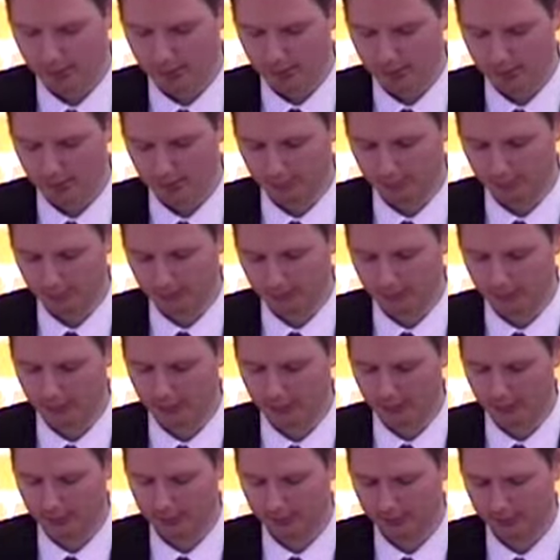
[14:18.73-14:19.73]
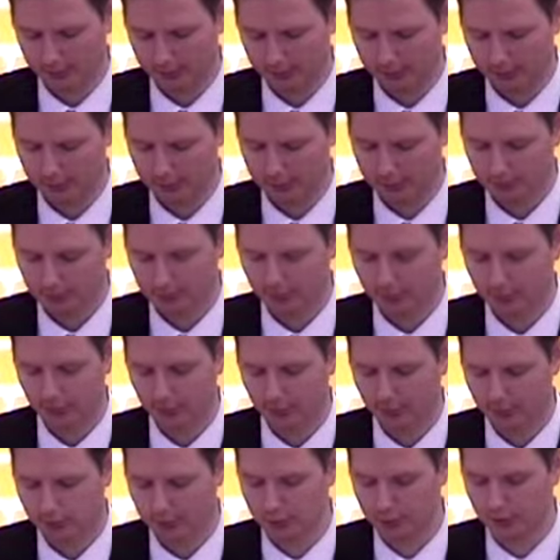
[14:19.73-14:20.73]
Heavenly Father, we
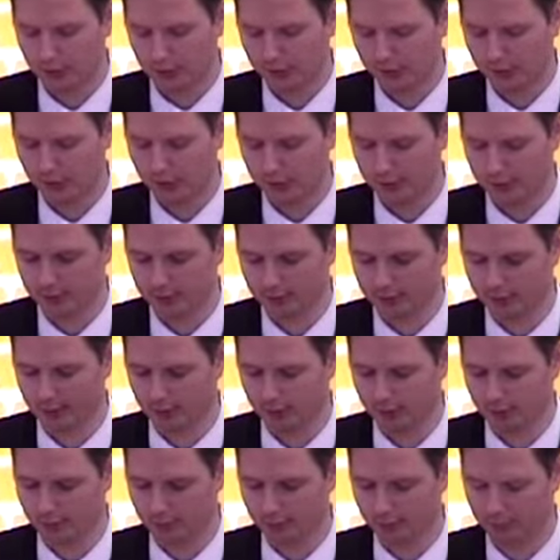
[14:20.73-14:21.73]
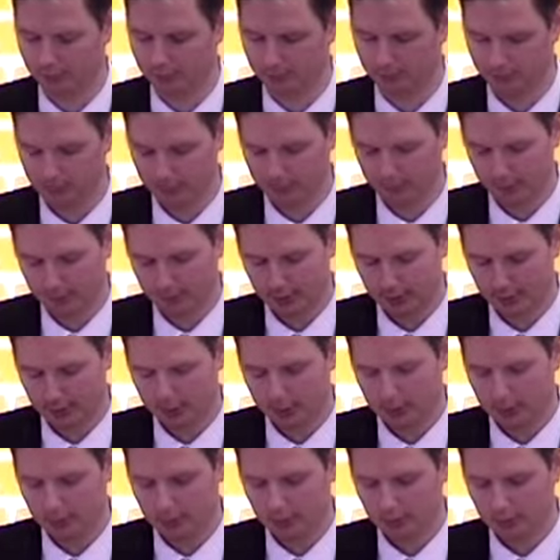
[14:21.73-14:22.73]
fall short of Christ's example.
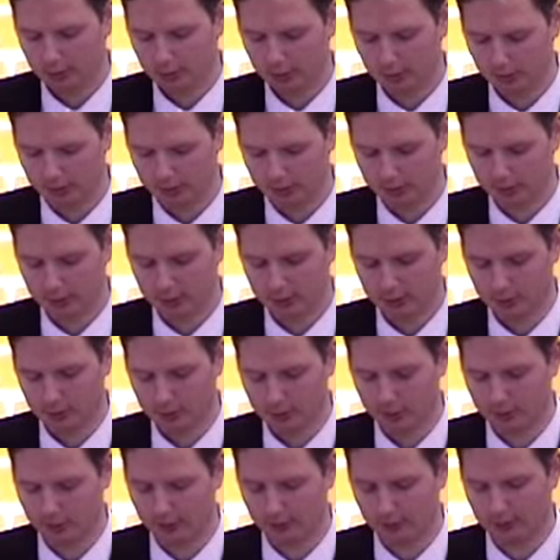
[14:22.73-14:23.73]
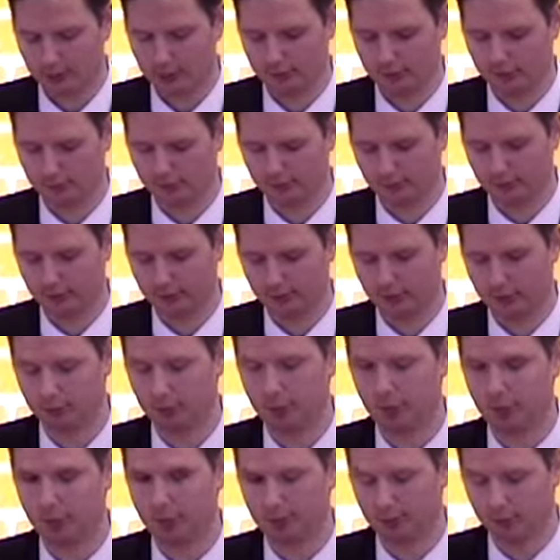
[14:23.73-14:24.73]
Grant us your strength to love
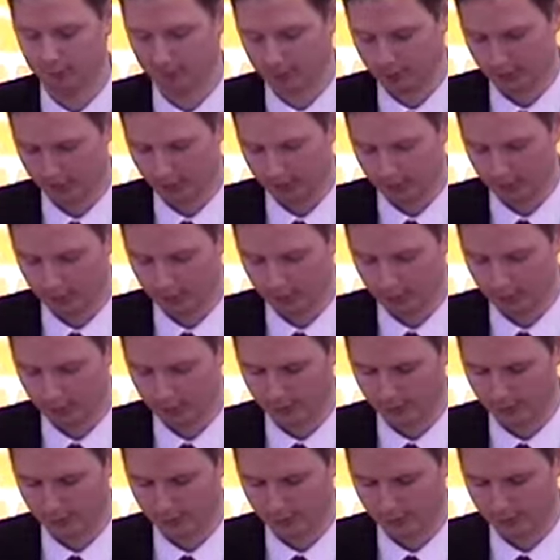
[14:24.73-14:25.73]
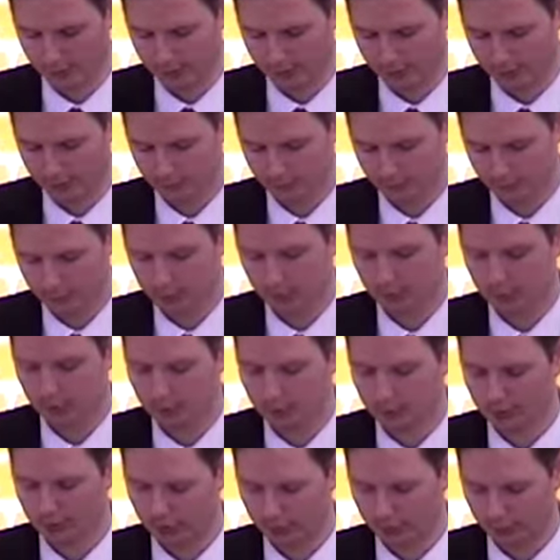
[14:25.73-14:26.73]
you and to love one another,
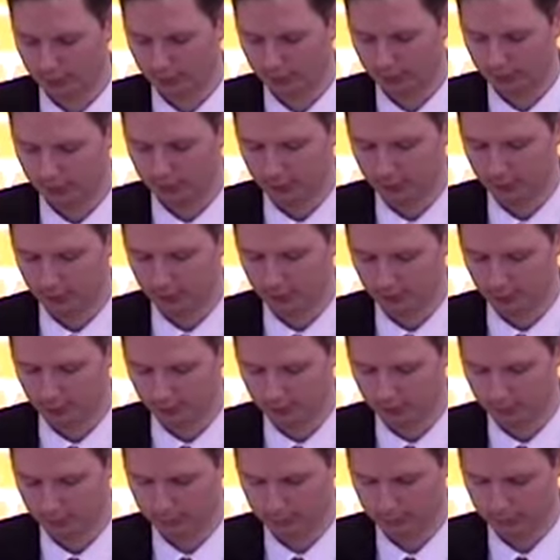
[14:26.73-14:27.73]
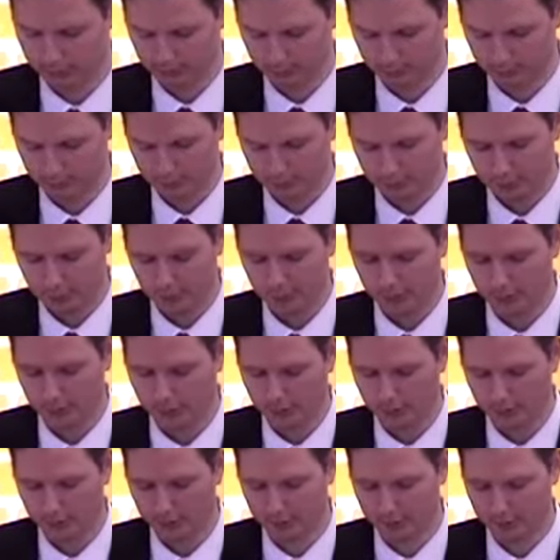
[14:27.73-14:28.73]
to fulfill your will, so that
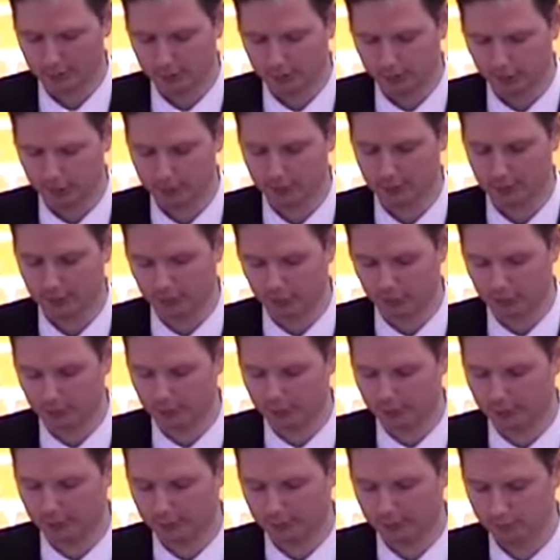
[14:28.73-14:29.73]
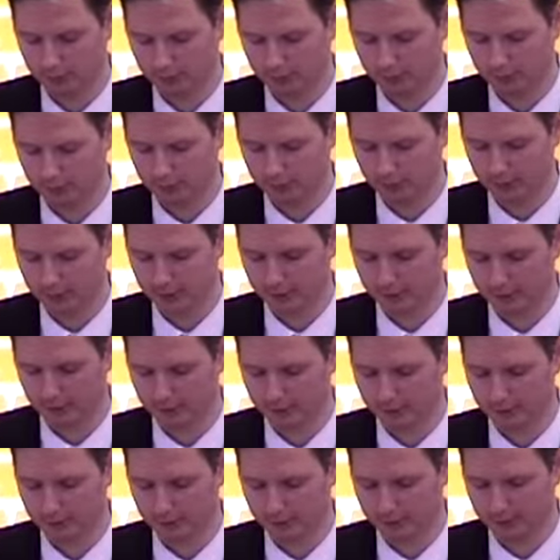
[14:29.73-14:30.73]
others will want to know you because they've
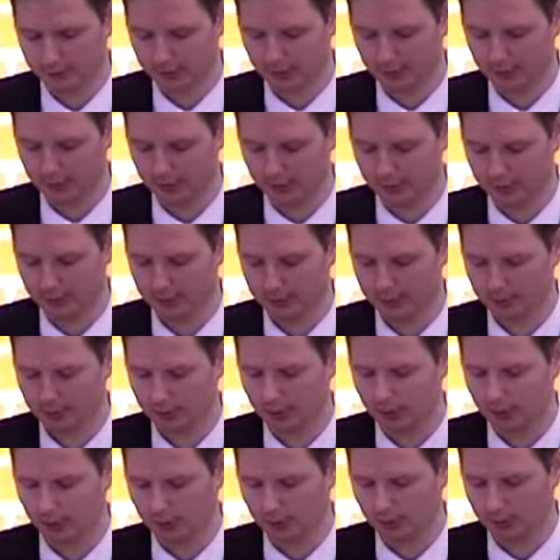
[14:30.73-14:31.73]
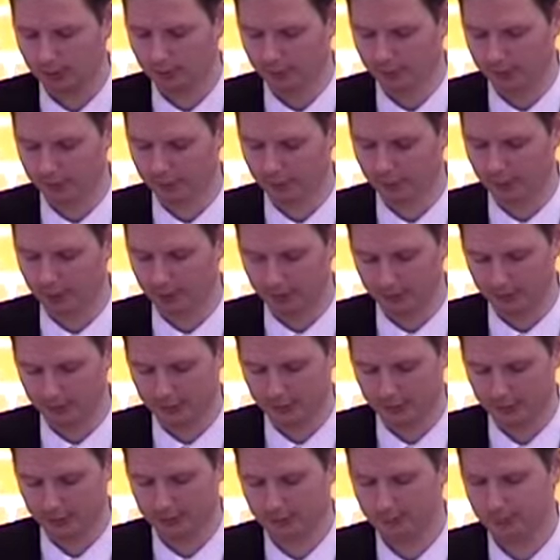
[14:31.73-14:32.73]
seen us put love into
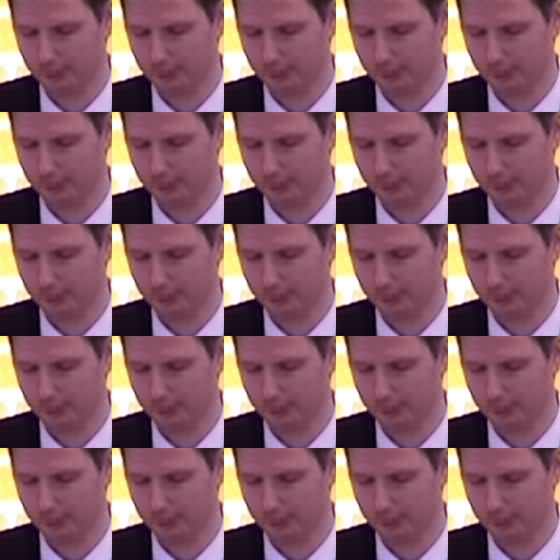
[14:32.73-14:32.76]
practice.